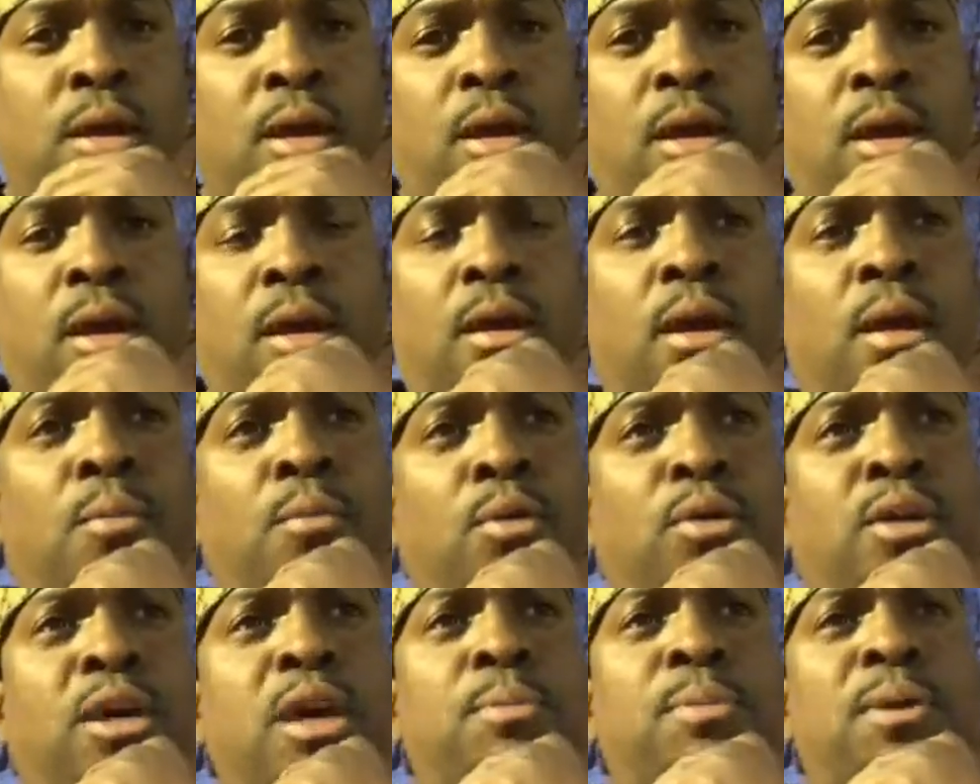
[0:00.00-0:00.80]
I'm
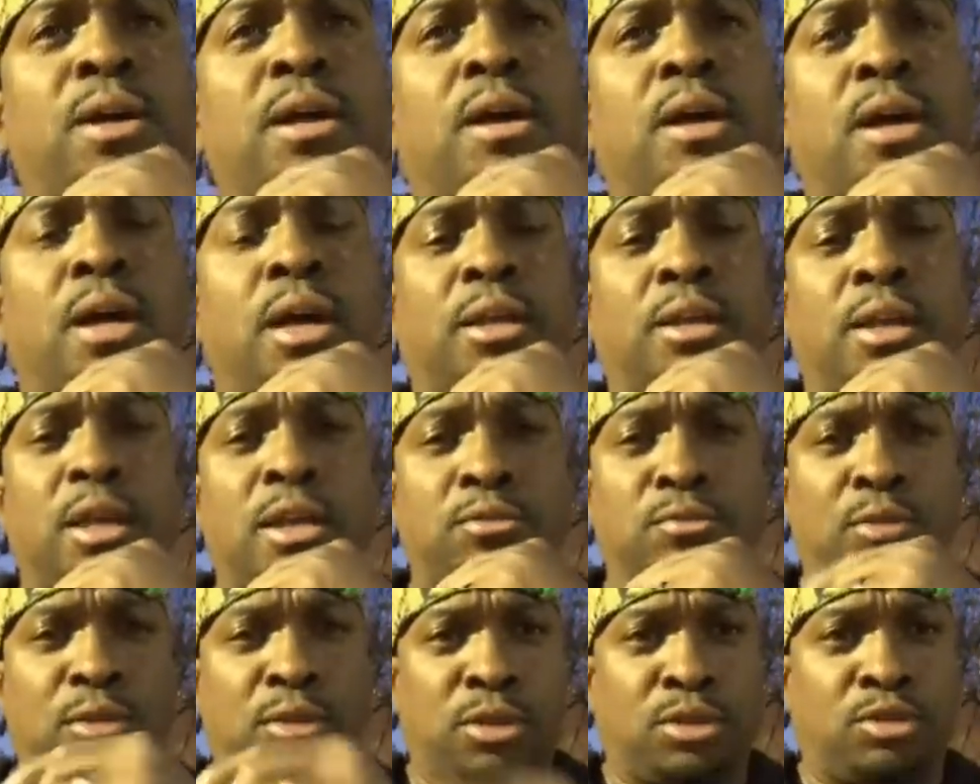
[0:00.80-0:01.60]
going to keep it in
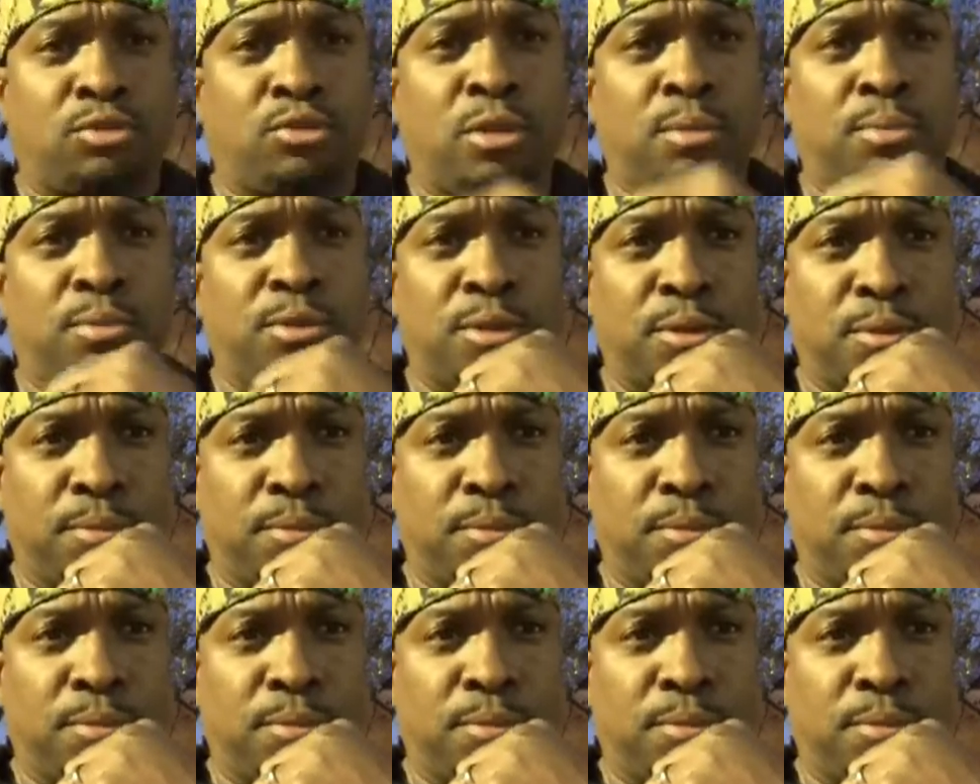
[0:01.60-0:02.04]
context with the scripture.